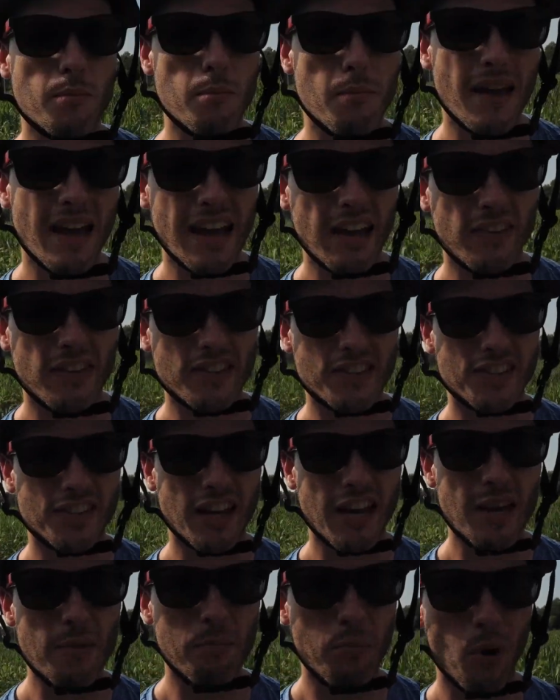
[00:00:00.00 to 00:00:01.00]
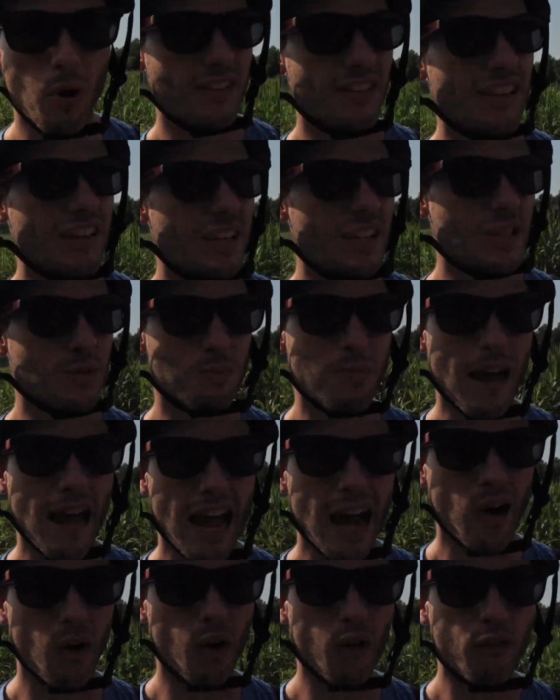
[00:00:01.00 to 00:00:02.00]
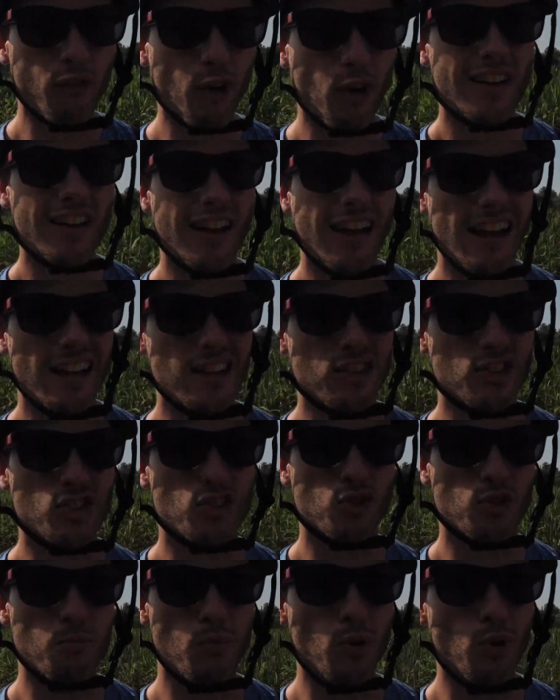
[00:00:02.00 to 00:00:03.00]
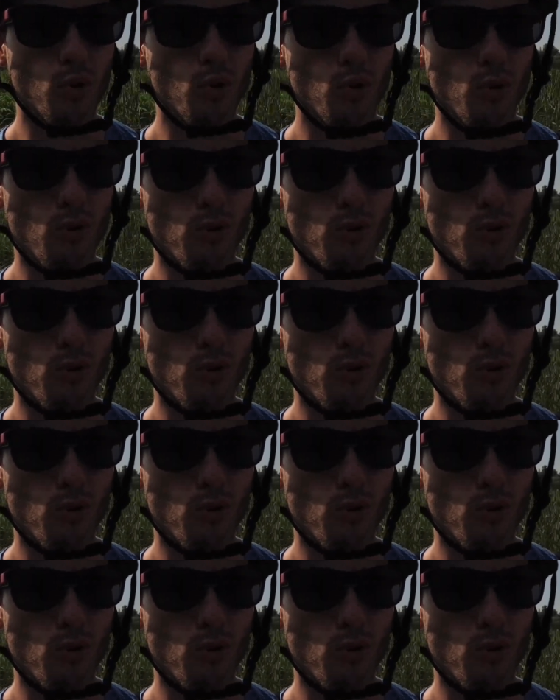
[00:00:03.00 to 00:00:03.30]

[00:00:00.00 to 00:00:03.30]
Man, the Skatebolt is powerful and smooth.